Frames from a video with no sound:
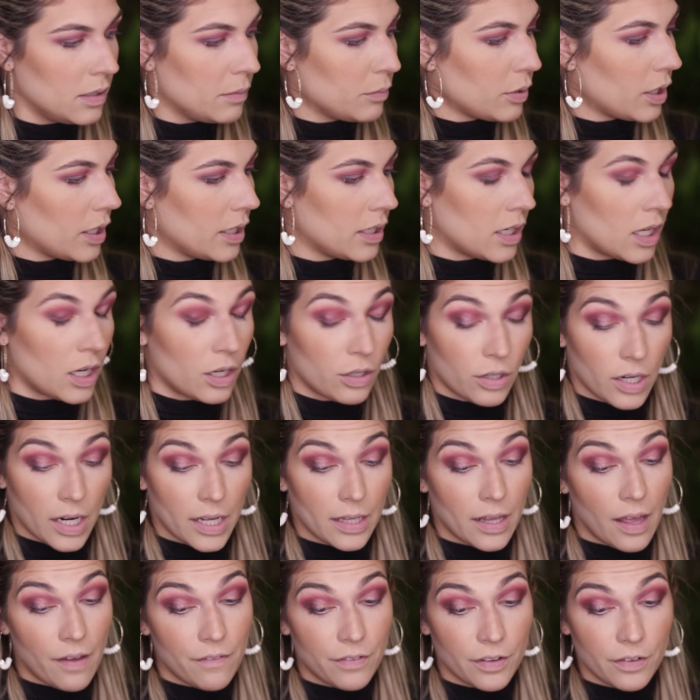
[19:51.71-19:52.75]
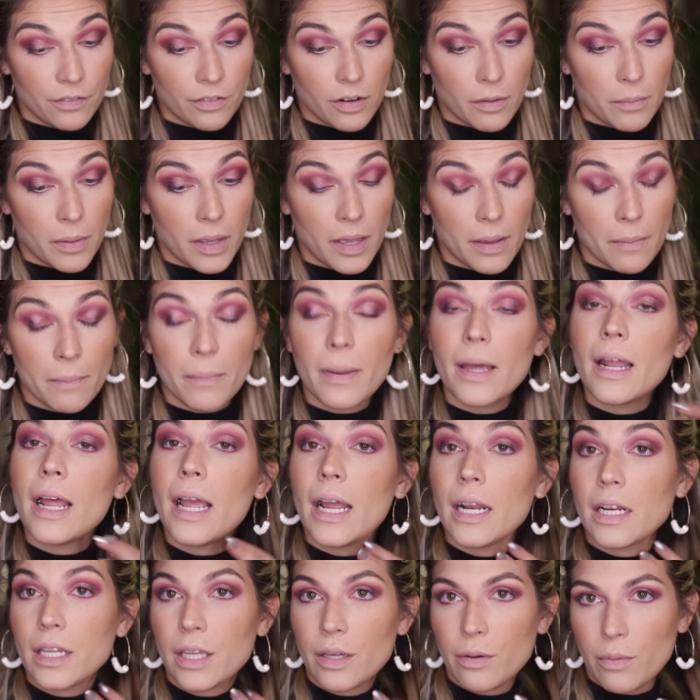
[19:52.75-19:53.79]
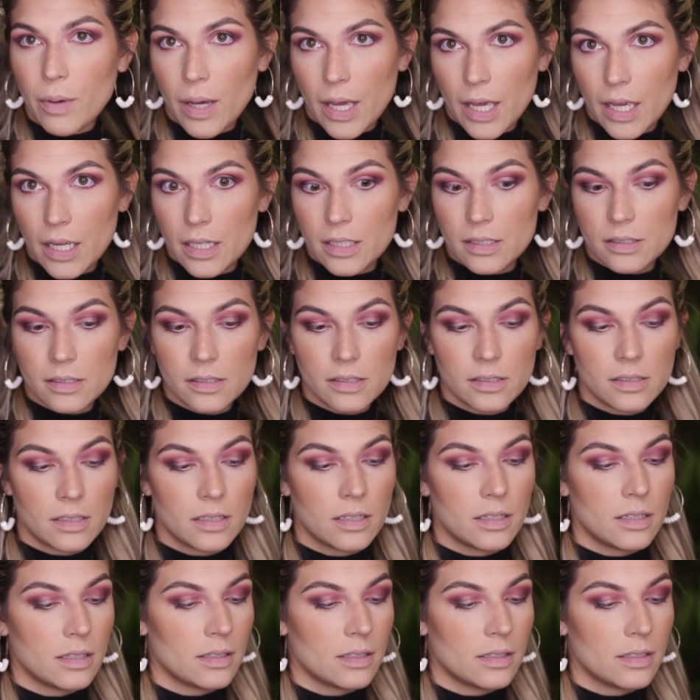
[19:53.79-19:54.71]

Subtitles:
Probably not cry laughing from him, but anyways.